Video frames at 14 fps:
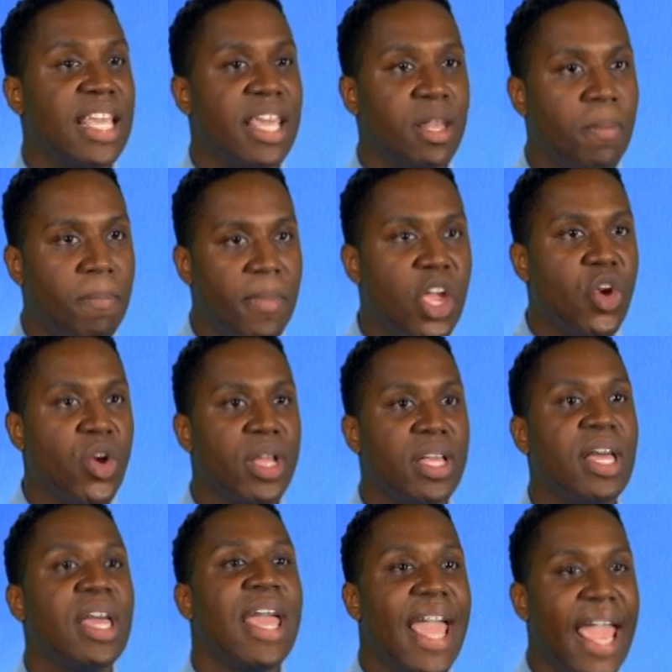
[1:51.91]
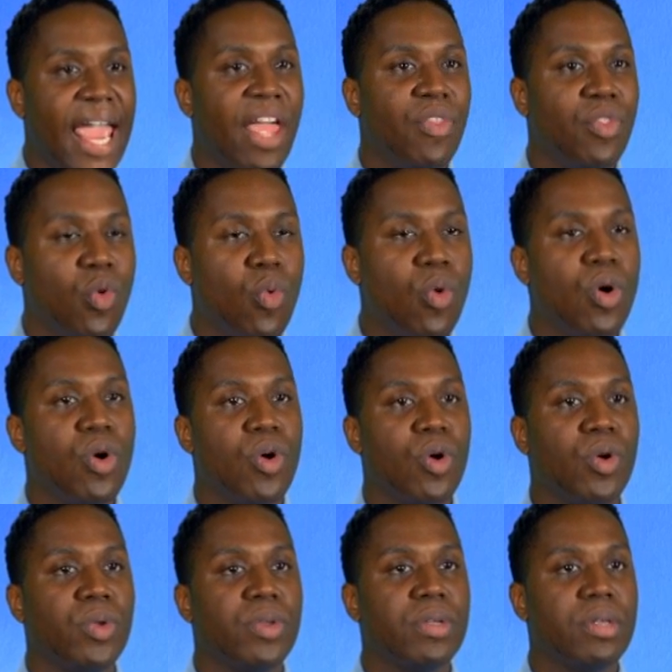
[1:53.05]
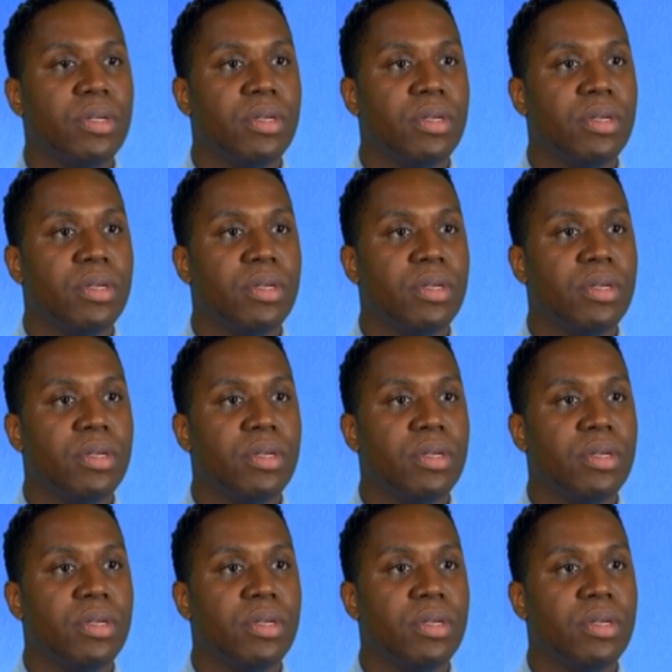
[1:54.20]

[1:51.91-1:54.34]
in America and the world.